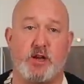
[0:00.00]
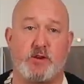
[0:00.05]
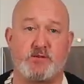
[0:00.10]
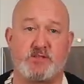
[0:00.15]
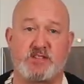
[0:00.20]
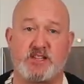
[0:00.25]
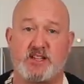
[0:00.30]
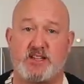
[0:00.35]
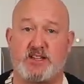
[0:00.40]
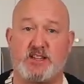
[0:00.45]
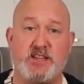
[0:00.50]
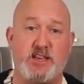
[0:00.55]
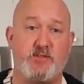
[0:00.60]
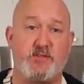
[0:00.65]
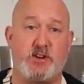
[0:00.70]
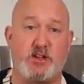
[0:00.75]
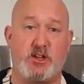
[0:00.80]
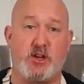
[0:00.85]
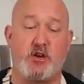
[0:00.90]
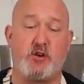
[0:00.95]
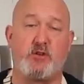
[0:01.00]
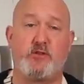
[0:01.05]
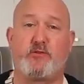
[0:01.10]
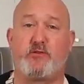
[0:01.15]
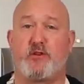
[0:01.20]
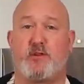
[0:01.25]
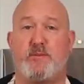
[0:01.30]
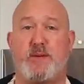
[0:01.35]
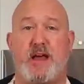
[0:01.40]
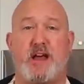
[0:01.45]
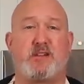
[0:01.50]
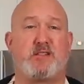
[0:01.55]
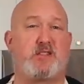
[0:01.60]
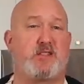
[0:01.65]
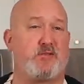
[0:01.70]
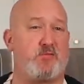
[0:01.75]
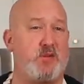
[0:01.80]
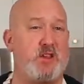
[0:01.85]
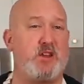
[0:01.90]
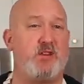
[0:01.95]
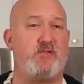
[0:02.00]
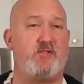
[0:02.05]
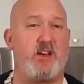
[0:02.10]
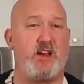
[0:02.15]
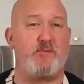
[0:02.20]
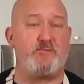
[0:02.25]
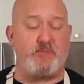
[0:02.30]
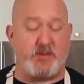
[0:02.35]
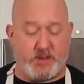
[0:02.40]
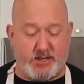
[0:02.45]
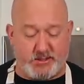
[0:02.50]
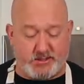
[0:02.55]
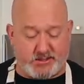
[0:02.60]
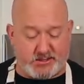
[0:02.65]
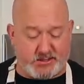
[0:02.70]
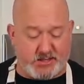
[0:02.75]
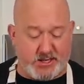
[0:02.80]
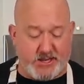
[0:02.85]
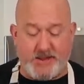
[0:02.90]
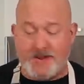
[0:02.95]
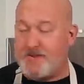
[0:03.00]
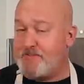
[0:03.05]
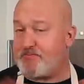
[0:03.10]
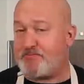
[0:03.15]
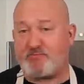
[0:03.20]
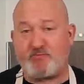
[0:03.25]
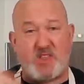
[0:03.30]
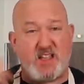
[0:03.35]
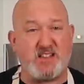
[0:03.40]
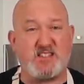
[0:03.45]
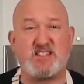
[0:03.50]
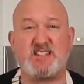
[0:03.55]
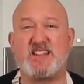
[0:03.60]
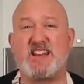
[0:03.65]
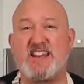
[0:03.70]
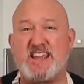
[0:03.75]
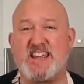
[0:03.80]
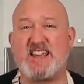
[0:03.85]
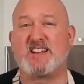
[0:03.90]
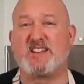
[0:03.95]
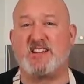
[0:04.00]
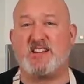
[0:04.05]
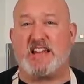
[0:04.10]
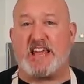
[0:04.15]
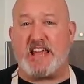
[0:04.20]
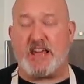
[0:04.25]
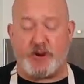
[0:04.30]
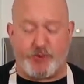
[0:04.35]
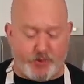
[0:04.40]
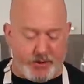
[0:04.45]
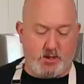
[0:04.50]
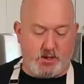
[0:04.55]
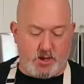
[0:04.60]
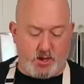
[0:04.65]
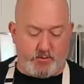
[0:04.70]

I'm just gonna leave it alone for about 3 to 5 minutes and just let it get a little airy.